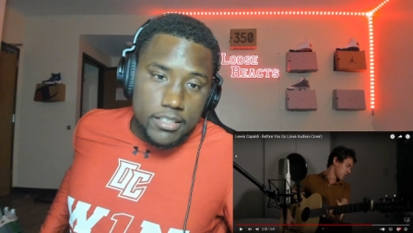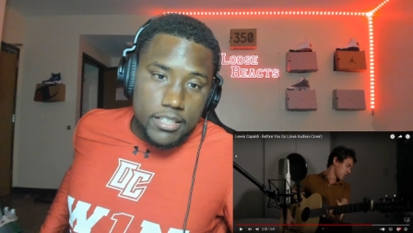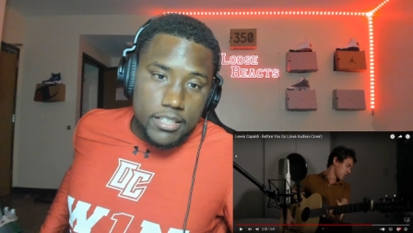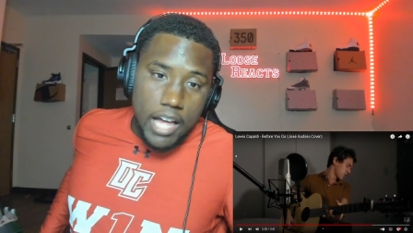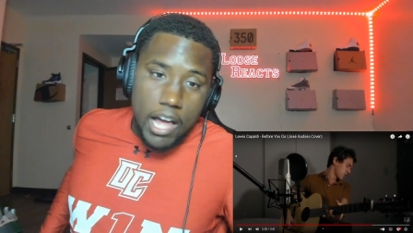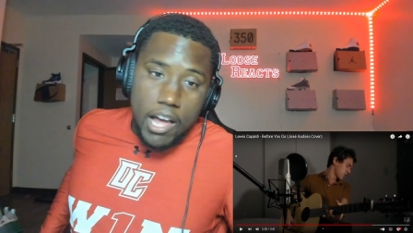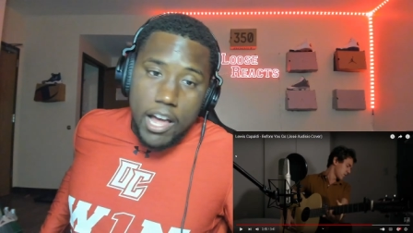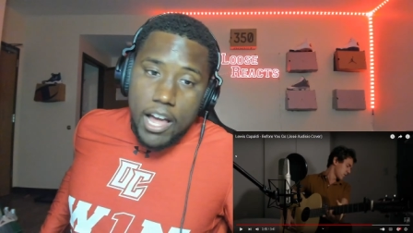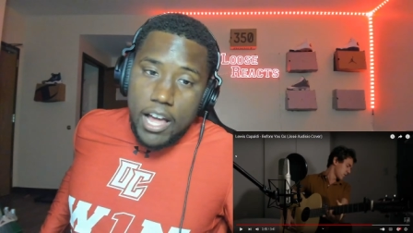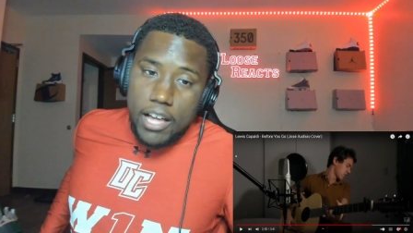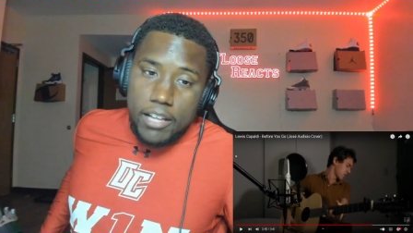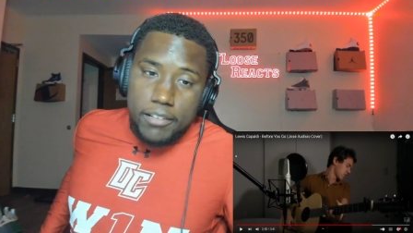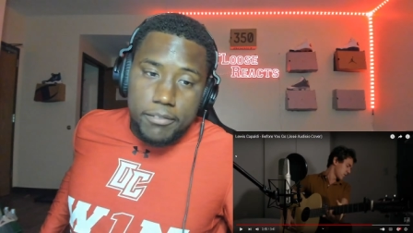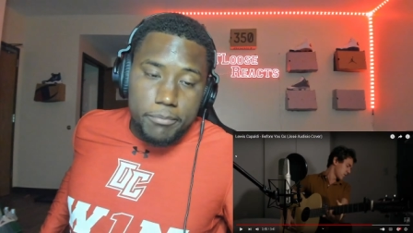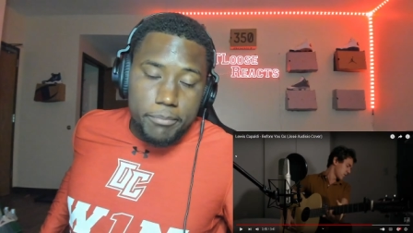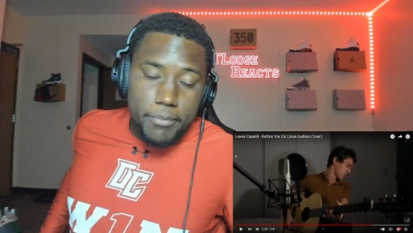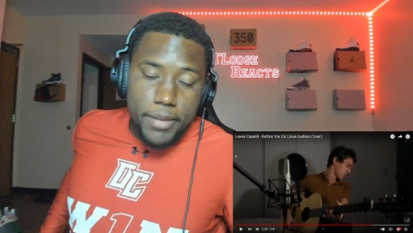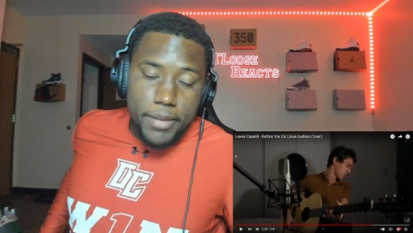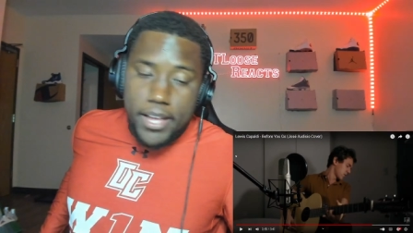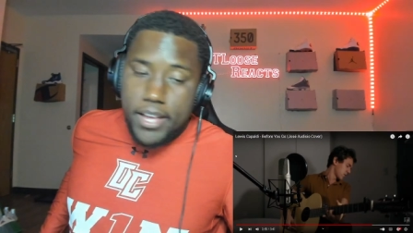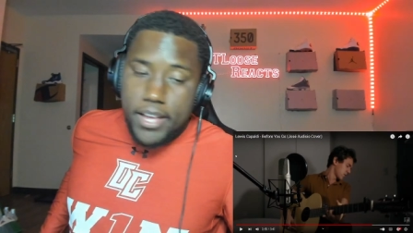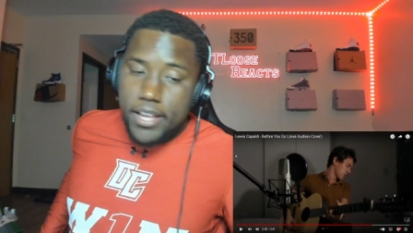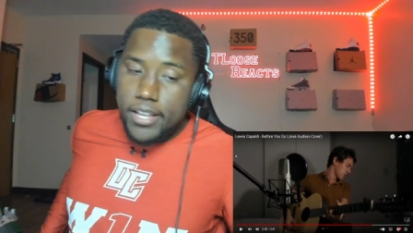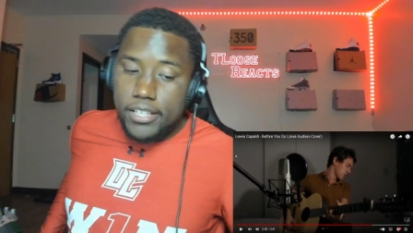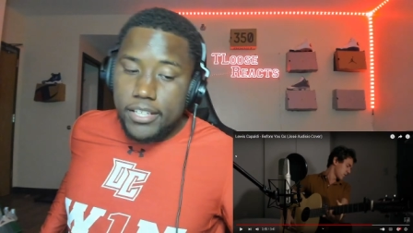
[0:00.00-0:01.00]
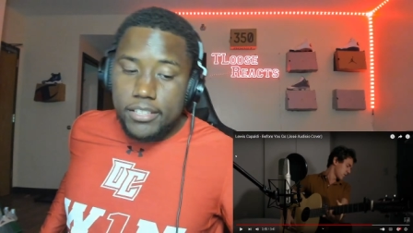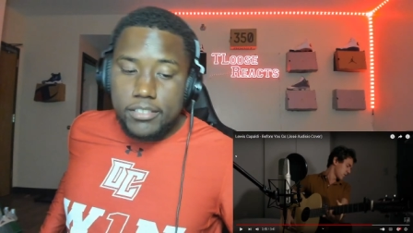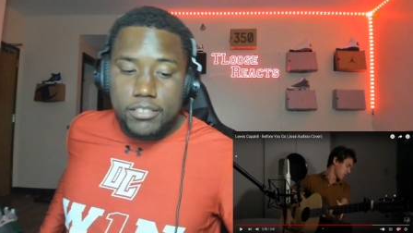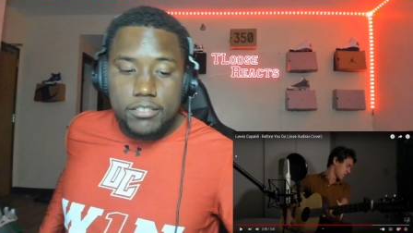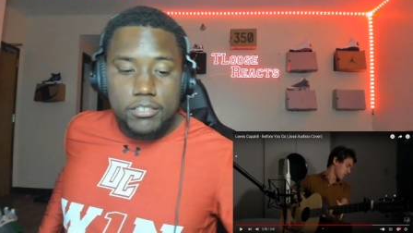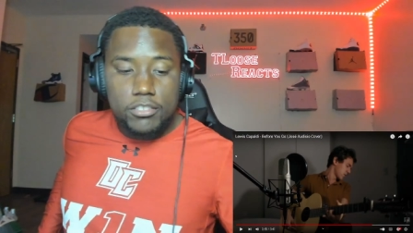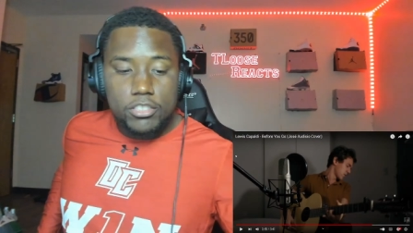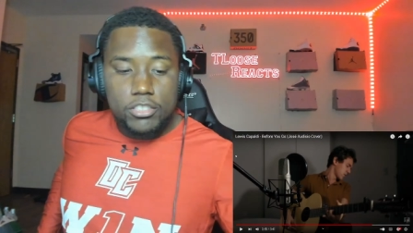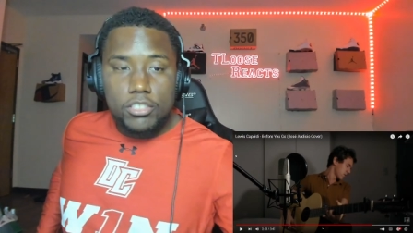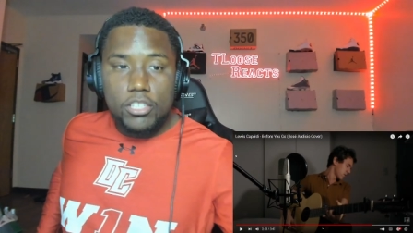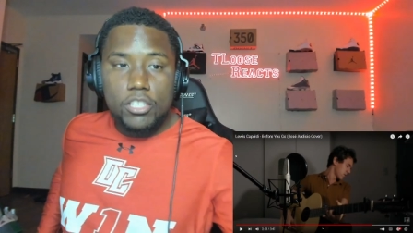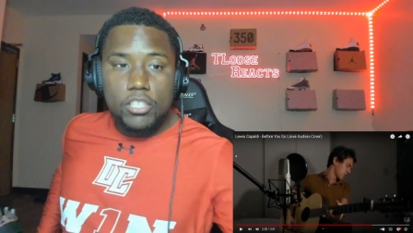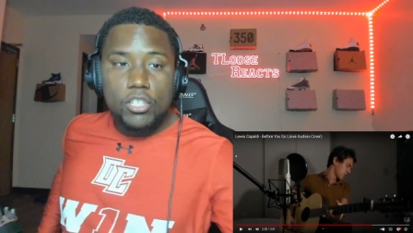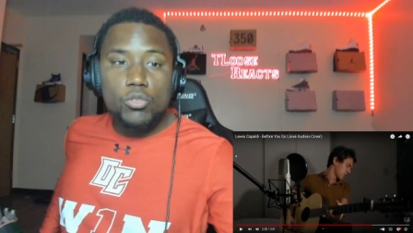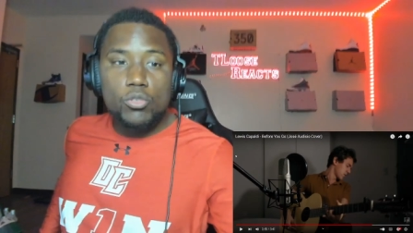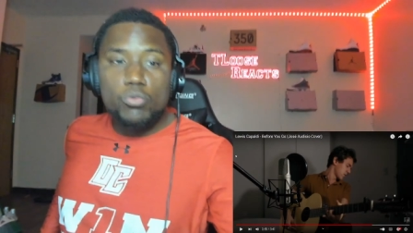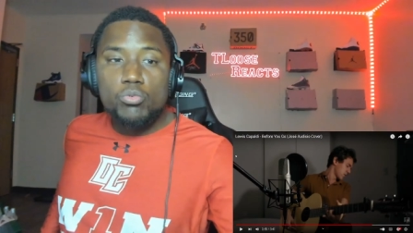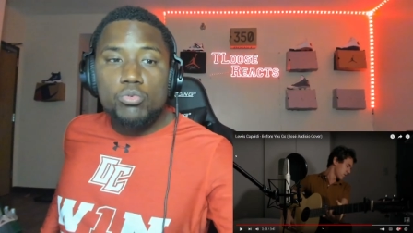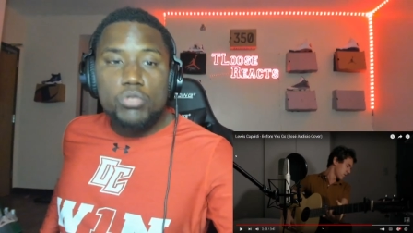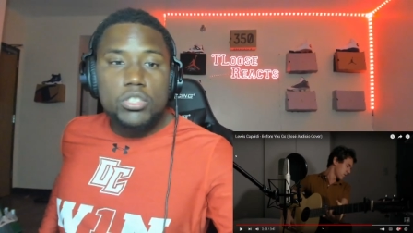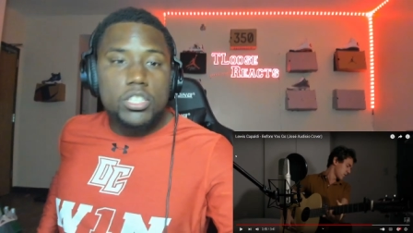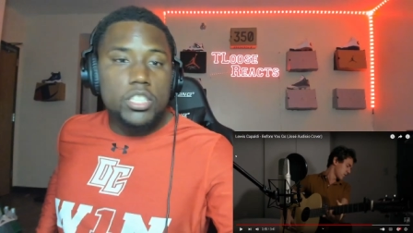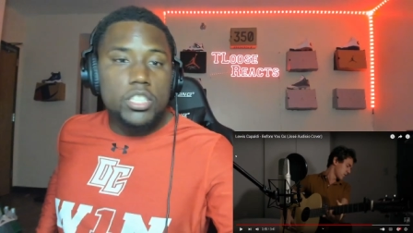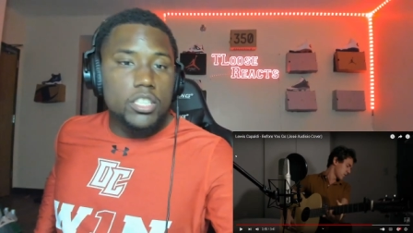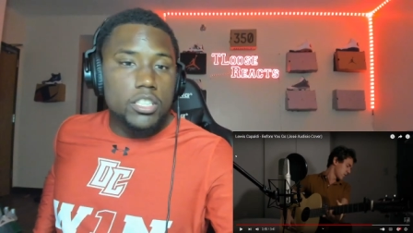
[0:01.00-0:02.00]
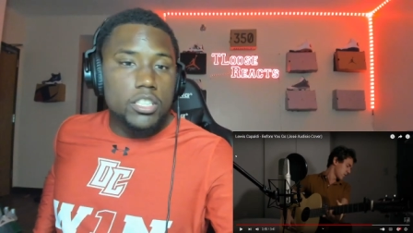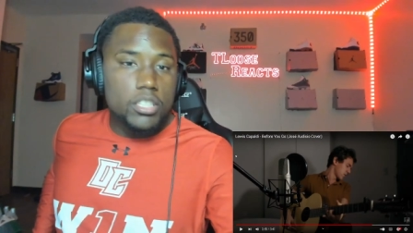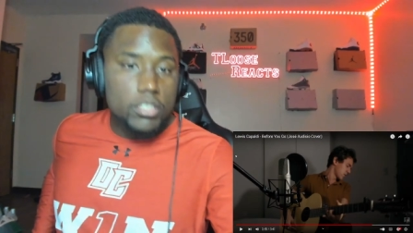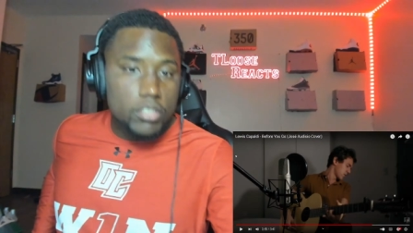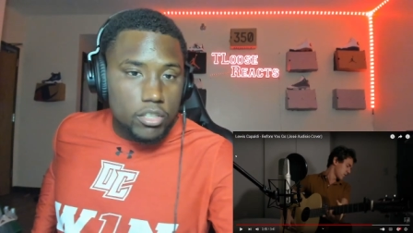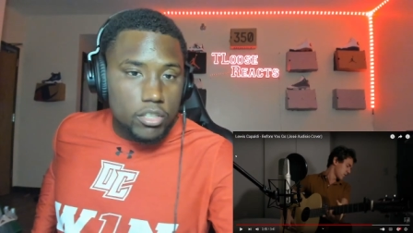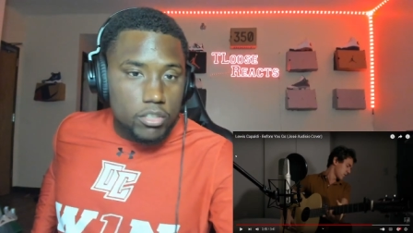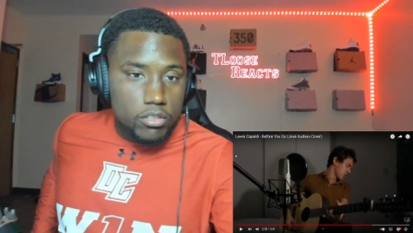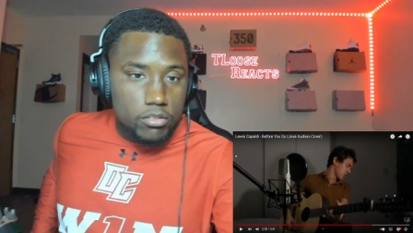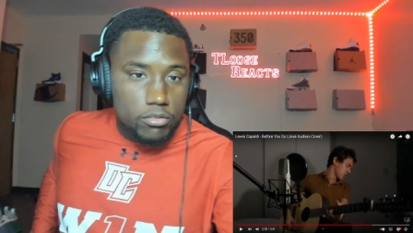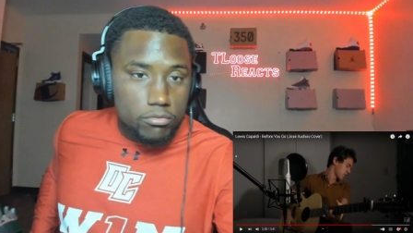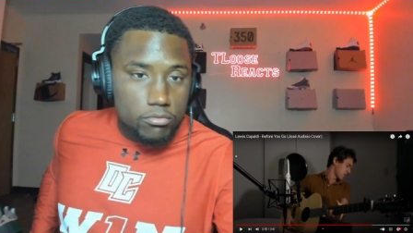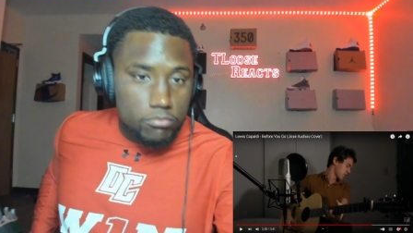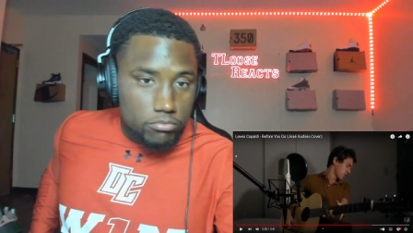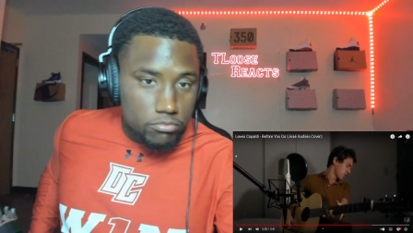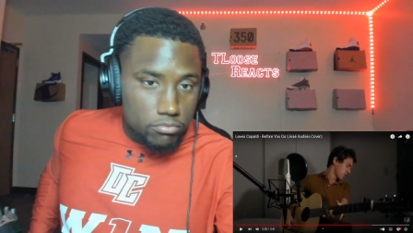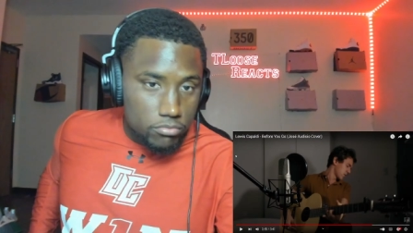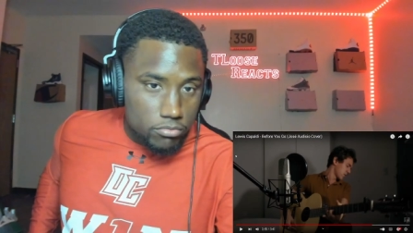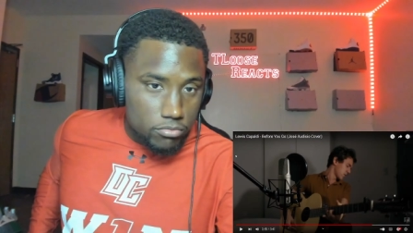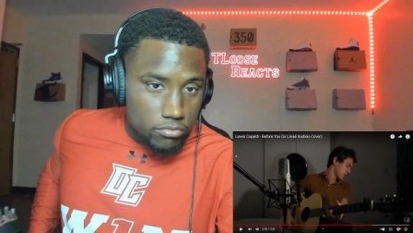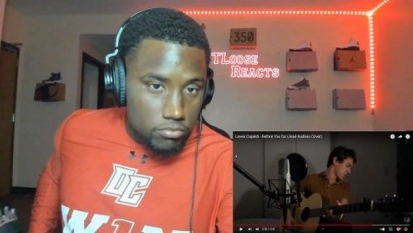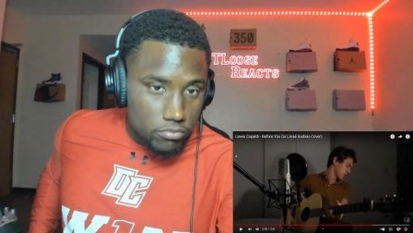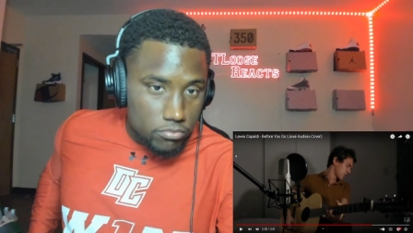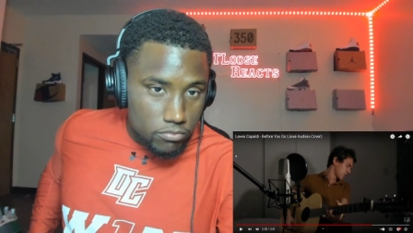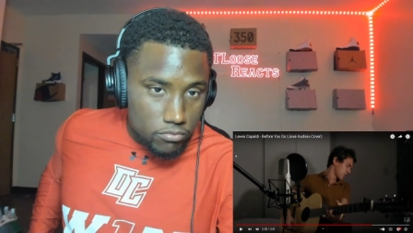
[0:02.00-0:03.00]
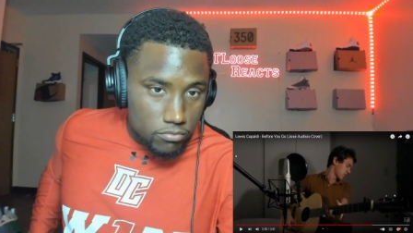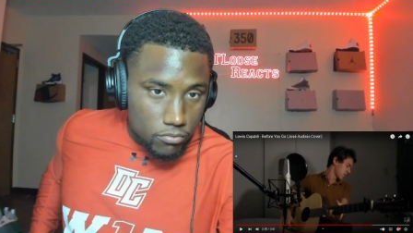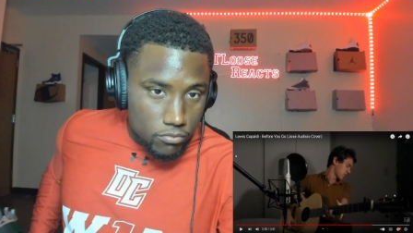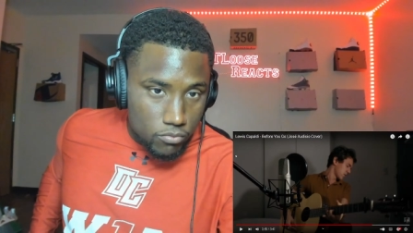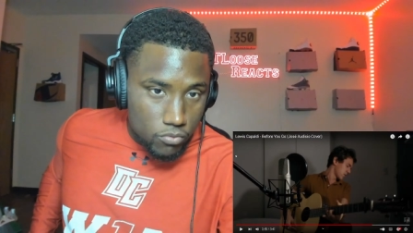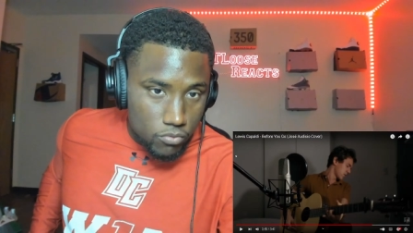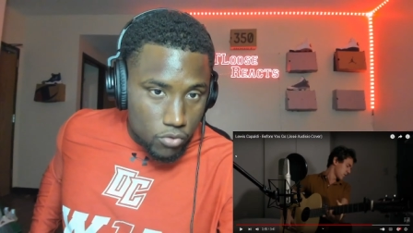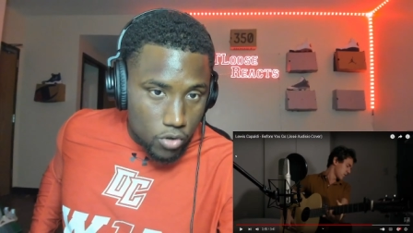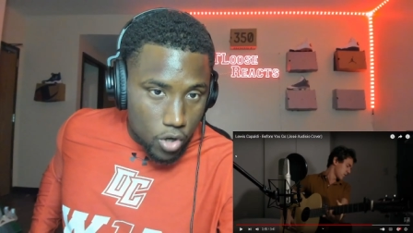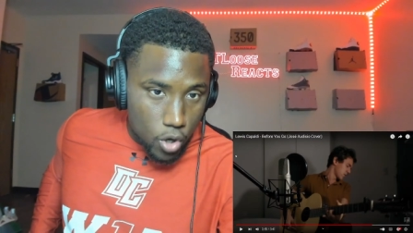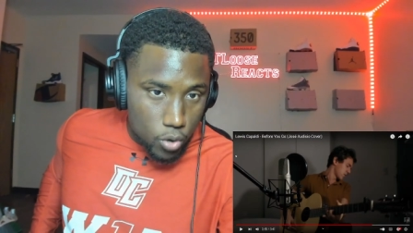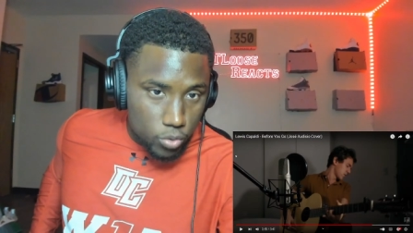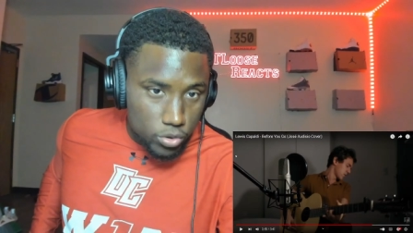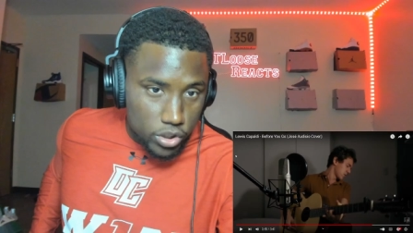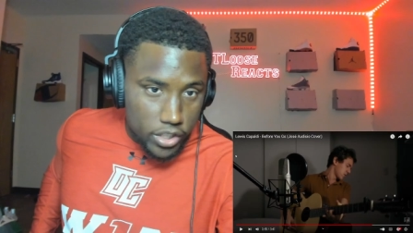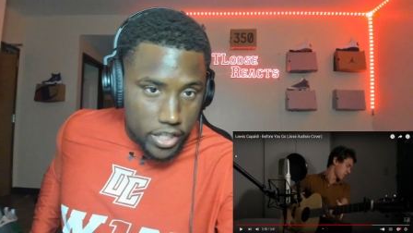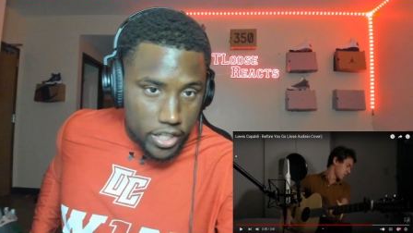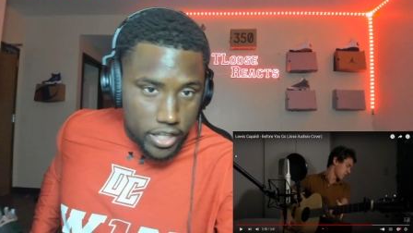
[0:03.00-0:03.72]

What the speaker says: Man, salute to Jose.